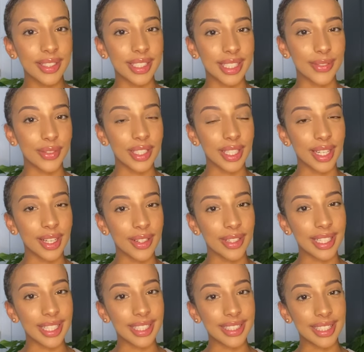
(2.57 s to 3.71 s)
This video
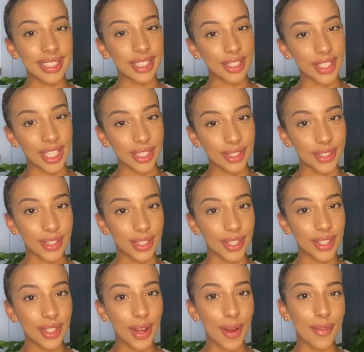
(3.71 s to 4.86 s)
is a
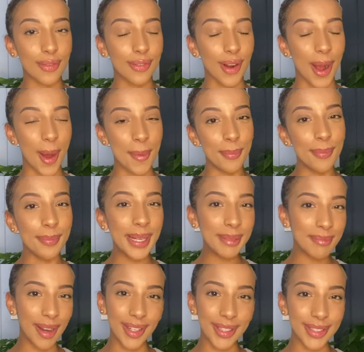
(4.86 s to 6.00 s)
suggestion from Big
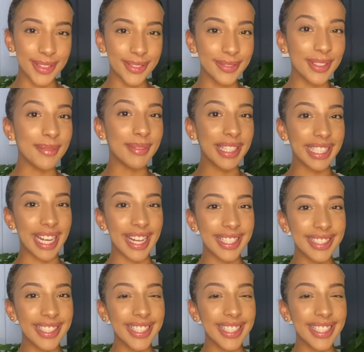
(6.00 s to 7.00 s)
Michael, my dad.